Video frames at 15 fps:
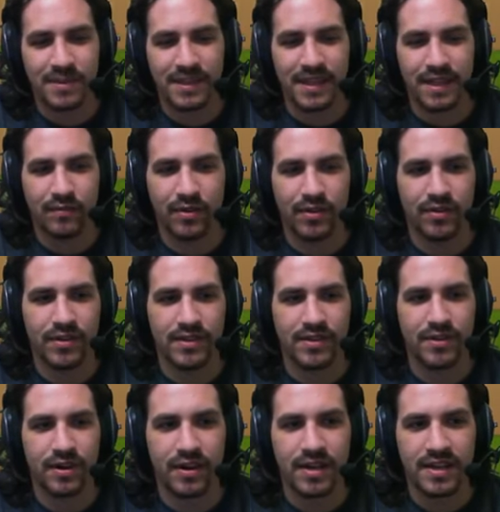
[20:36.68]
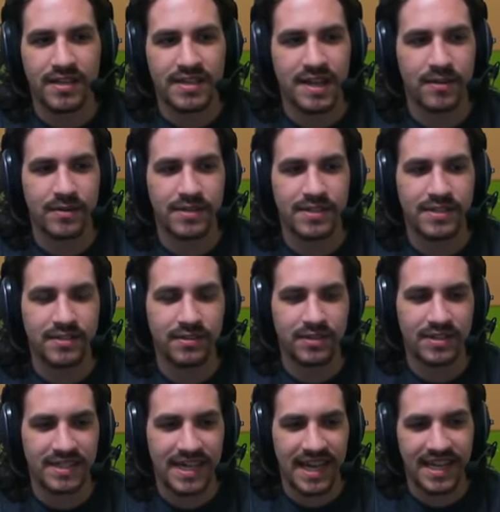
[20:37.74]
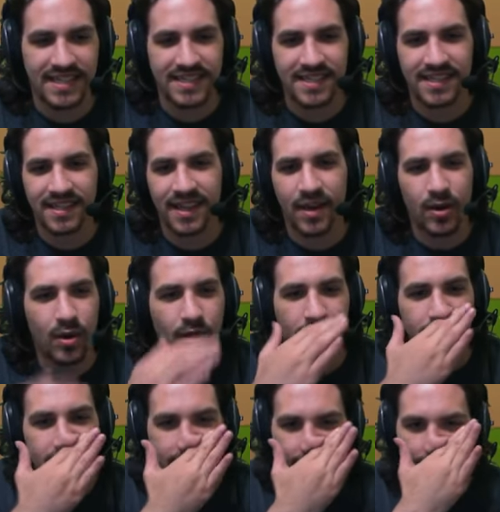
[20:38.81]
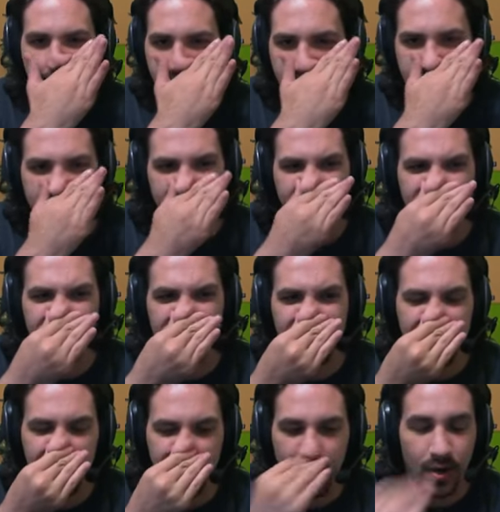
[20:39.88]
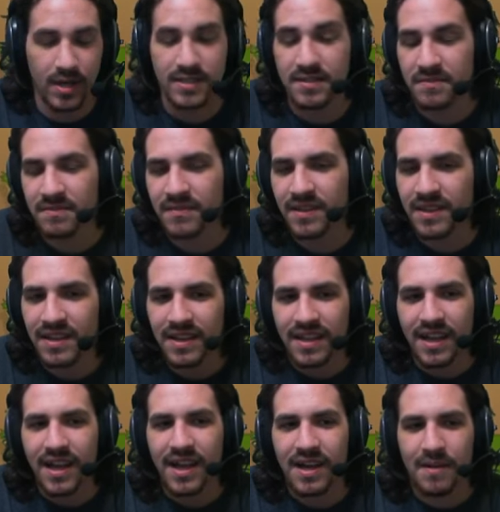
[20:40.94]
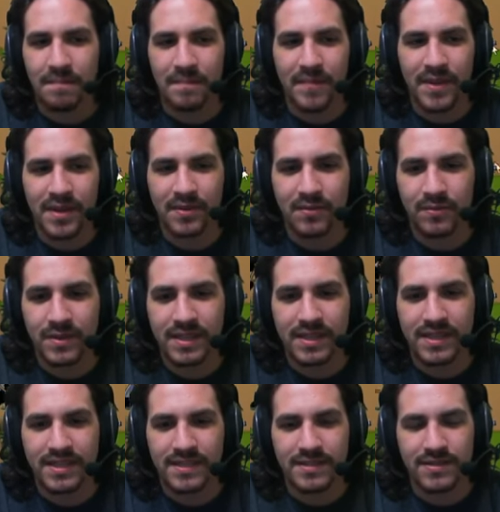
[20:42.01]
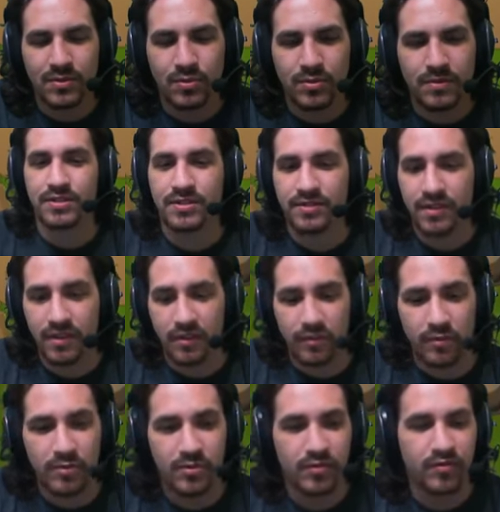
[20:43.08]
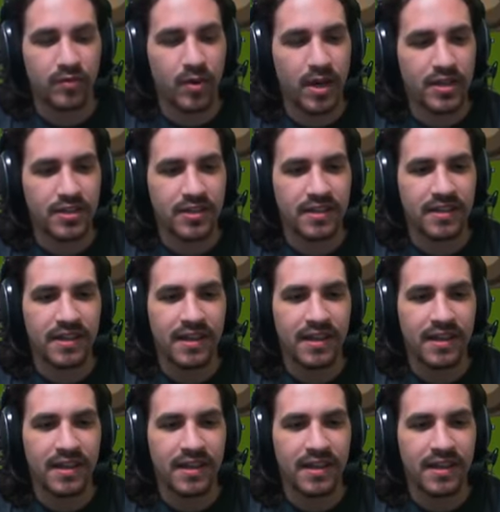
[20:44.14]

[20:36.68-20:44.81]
level, that the Guardian Tower still looks nasty, like all this stuff is is awesome. Um, that it really is cool. Thank you everybody for watching.